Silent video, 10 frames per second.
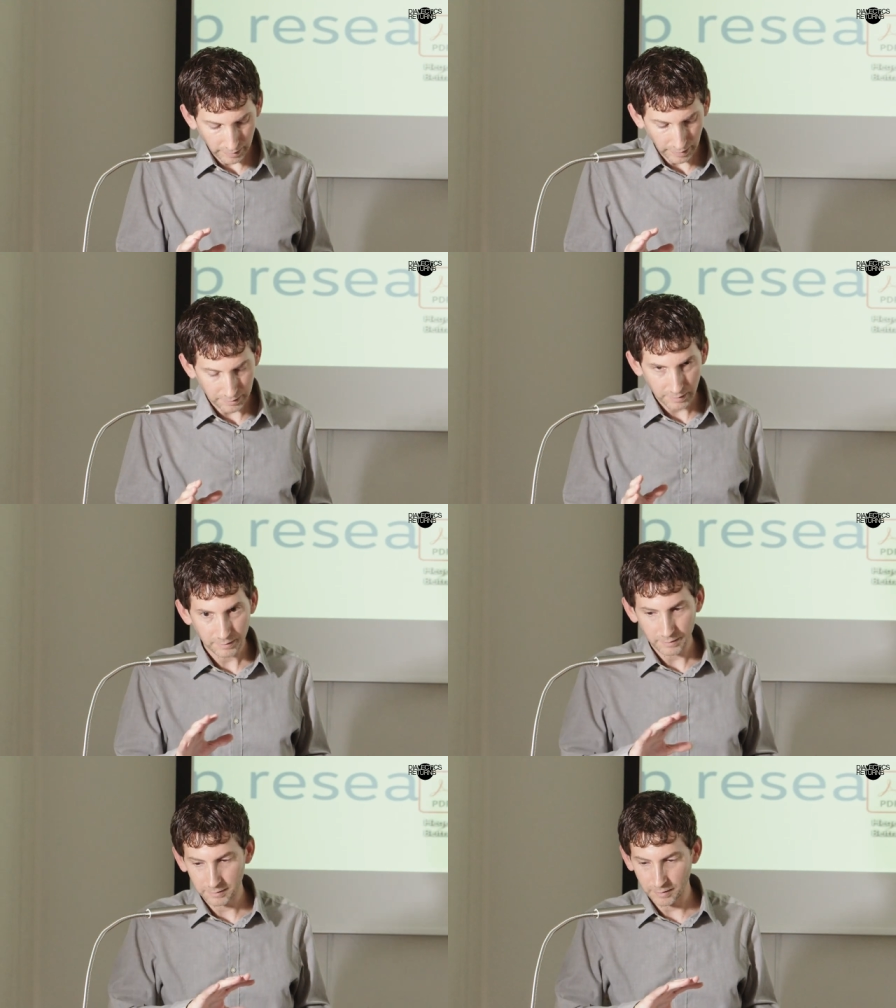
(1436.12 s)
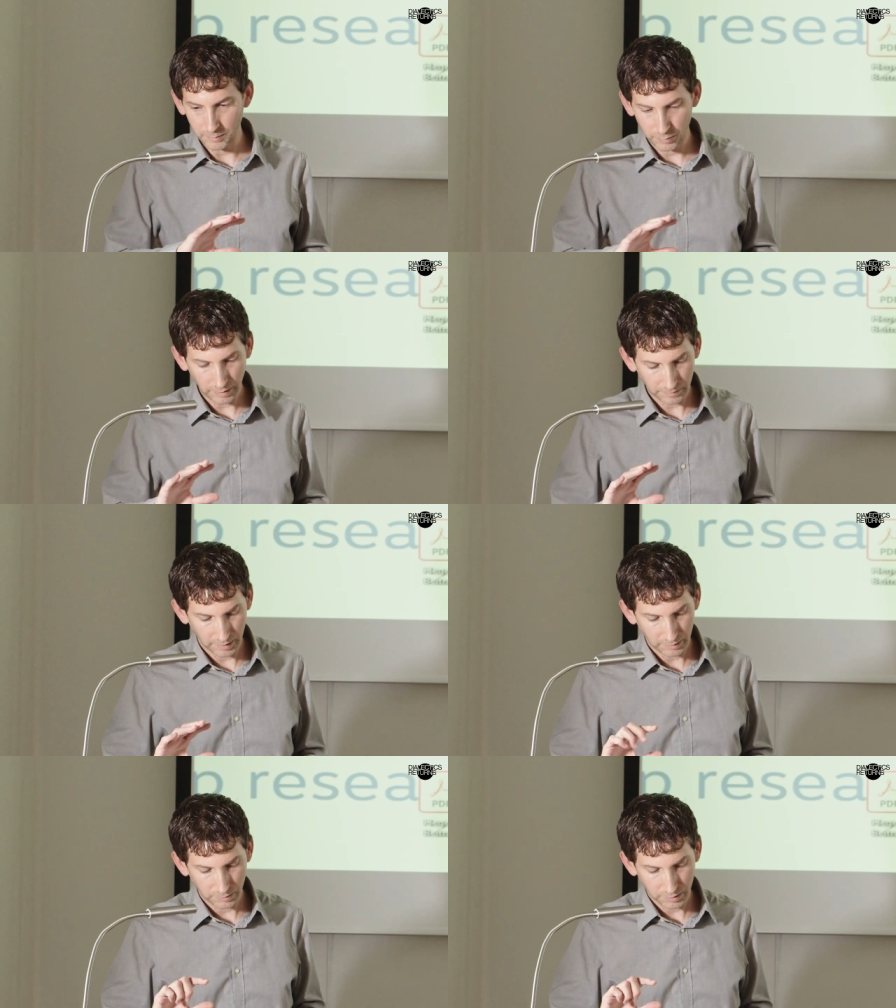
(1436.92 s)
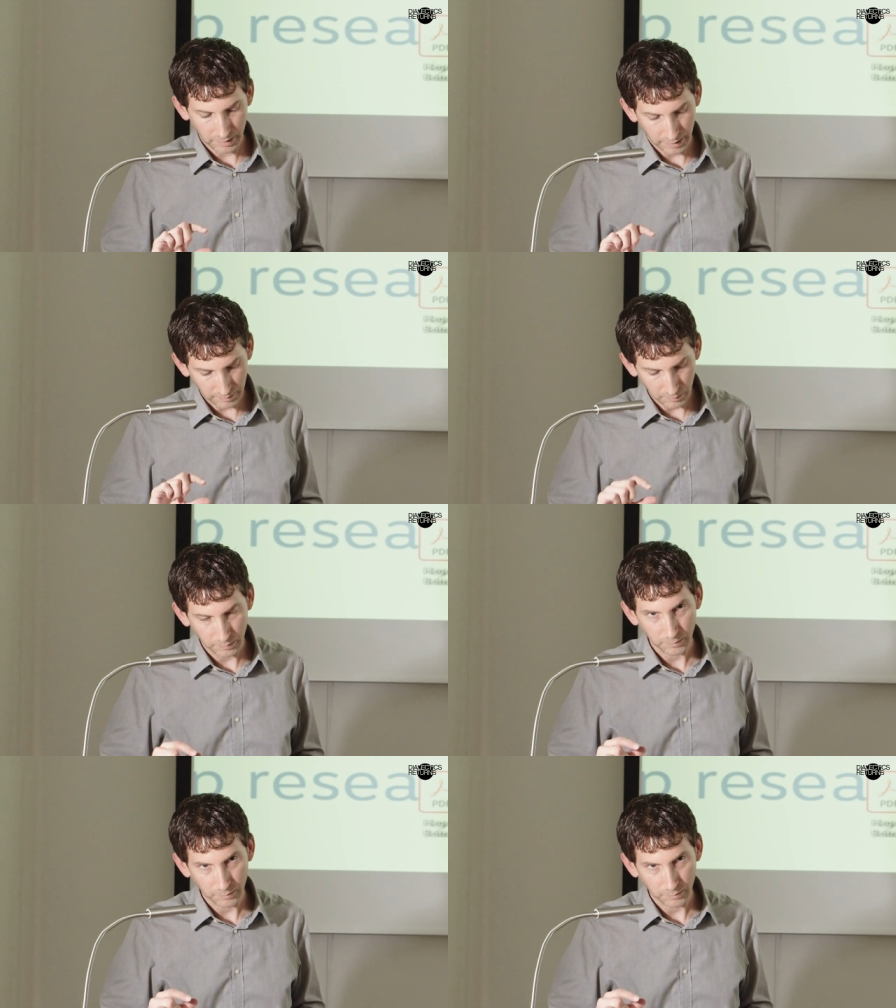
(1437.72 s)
and just a brief conclusion on